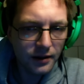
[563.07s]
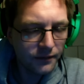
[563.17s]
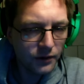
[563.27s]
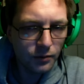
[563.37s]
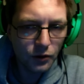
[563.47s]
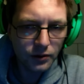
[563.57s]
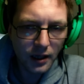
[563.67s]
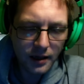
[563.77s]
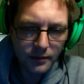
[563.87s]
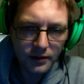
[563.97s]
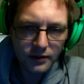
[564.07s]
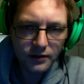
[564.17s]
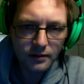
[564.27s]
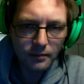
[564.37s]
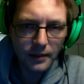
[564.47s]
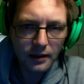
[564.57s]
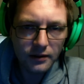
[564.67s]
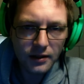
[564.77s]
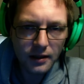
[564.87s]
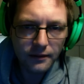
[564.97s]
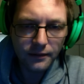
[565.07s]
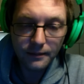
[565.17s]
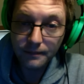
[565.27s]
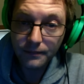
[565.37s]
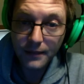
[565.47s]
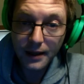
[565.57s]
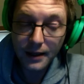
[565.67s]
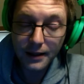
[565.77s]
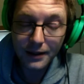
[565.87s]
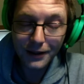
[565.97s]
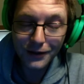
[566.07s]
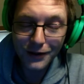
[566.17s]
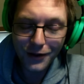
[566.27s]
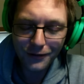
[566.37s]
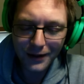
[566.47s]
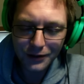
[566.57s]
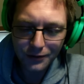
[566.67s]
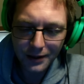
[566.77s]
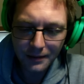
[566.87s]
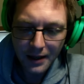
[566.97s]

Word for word: A few more diamonds, some metal stuff, and another victory.